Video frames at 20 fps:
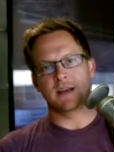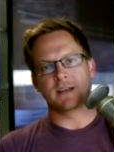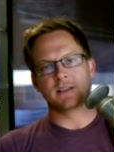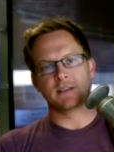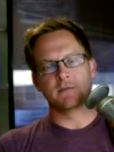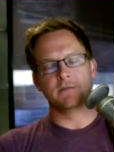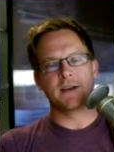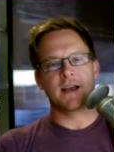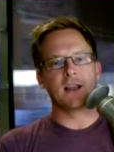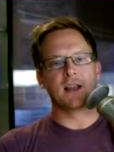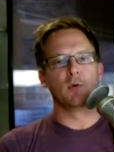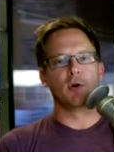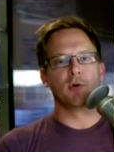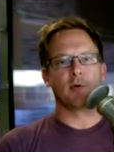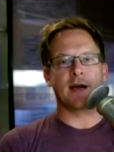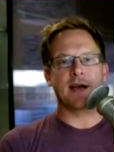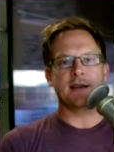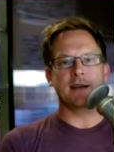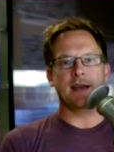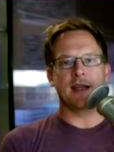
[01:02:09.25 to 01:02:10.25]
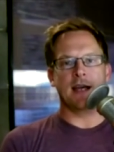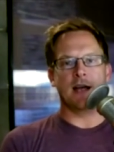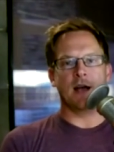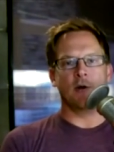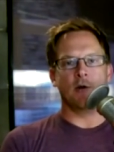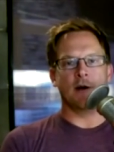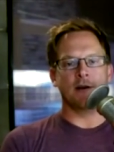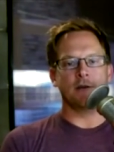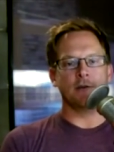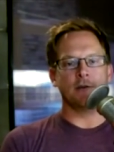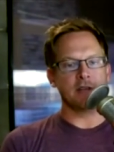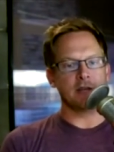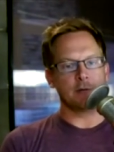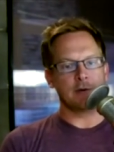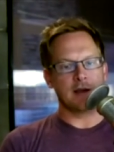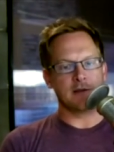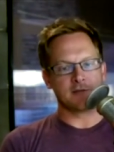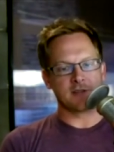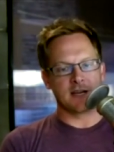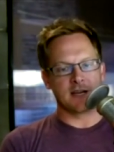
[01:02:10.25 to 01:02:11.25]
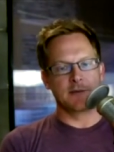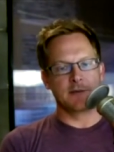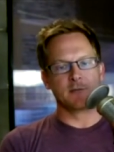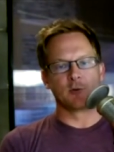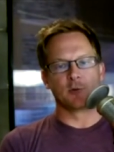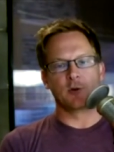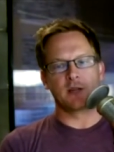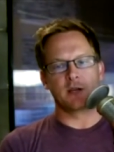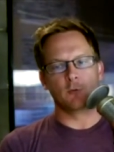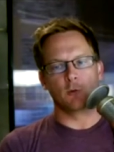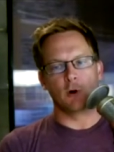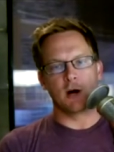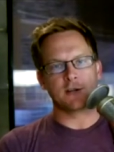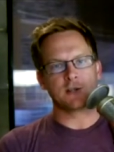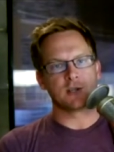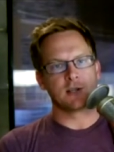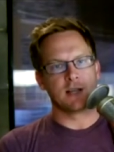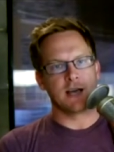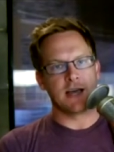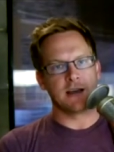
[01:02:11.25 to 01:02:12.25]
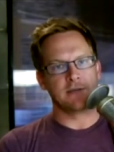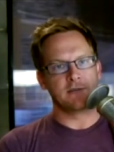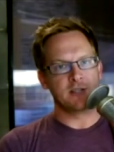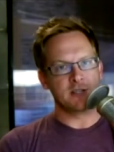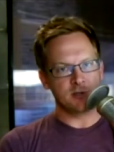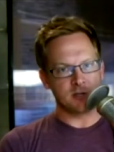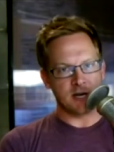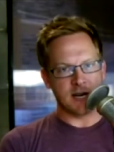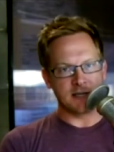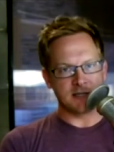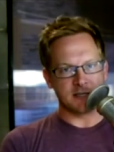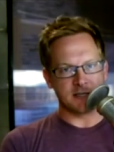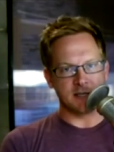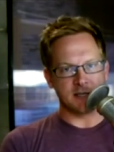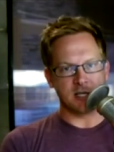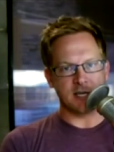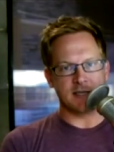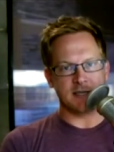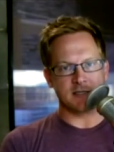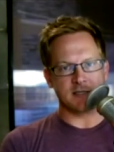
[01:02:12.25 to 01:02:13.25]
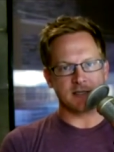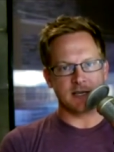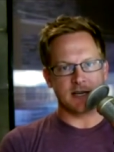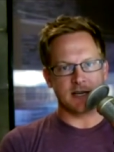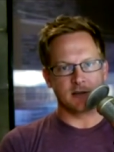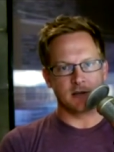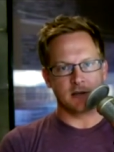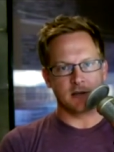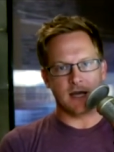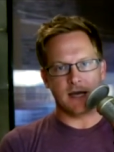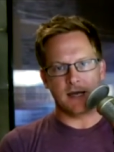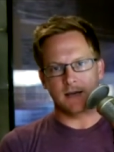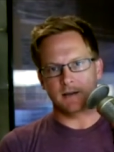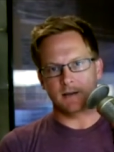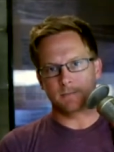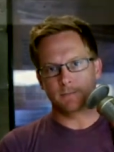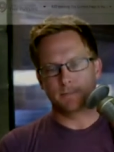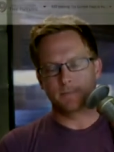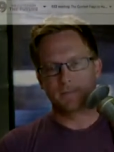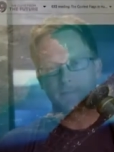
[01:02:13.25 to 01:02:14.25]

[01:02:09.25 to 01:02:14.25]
It's available right now. I don't think we have time to really watch a lot of it. Did you guys get a chance to take a look at it?